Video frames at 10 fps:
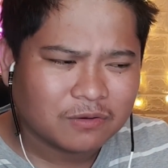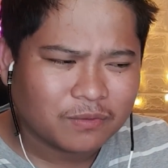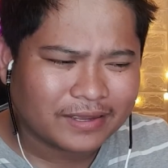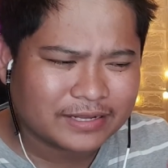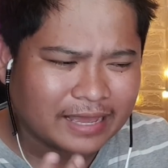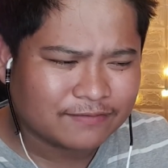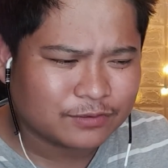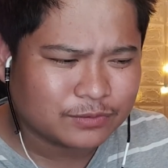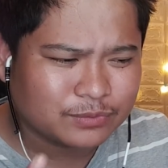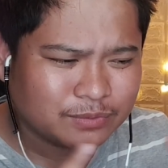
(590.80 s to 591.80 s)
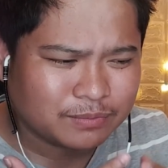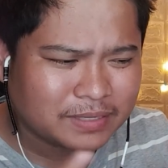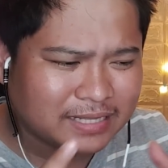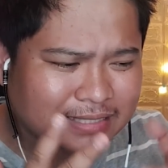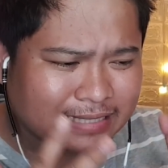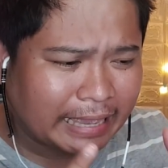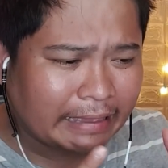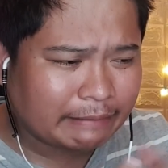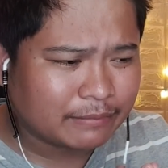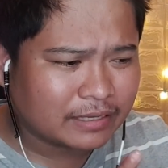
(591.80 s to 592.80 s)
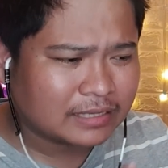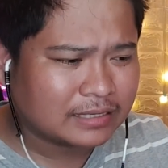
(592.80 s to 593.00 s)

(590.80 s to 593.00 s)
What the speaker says: why do you have to be the same?